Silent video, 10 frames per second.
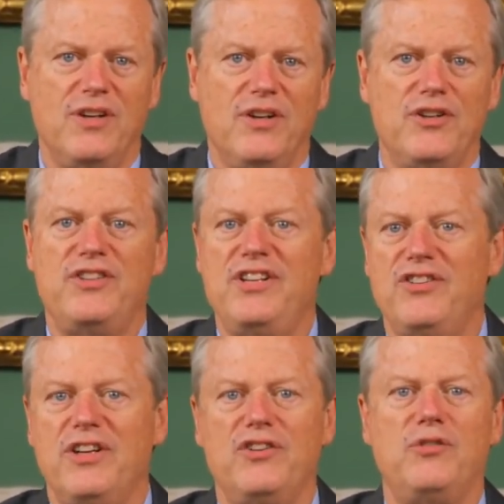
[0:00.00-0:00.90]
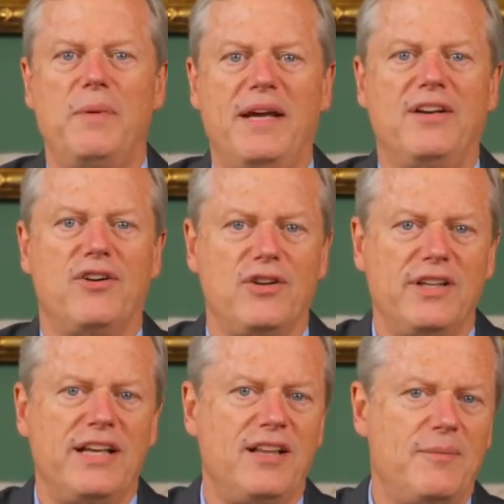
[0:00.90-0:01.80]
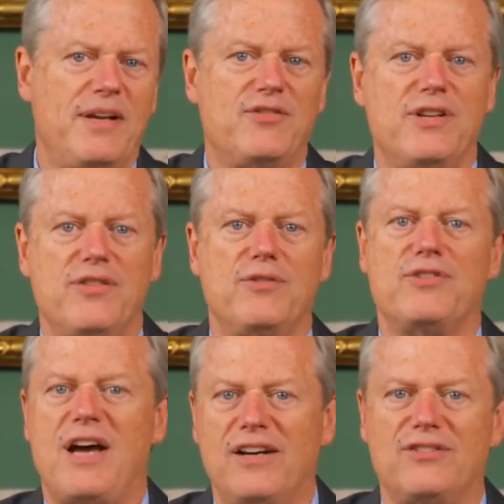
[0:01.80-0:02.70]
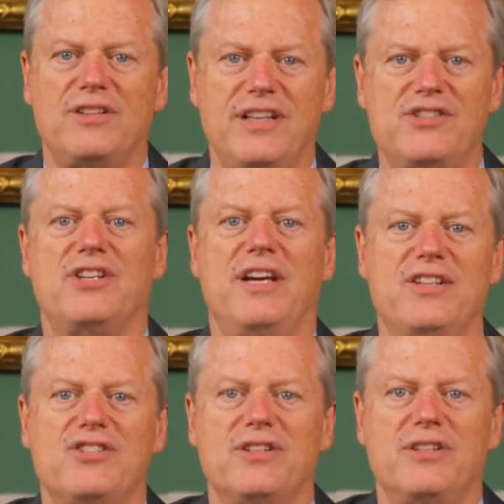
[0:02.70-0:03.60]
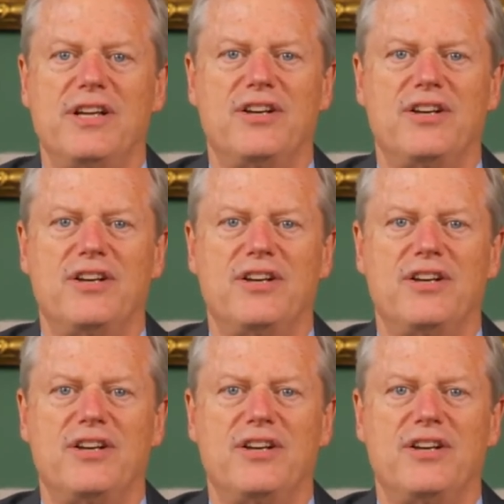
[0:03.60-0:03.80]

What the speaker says: Her teaching has spanned early elementary through doctoral education,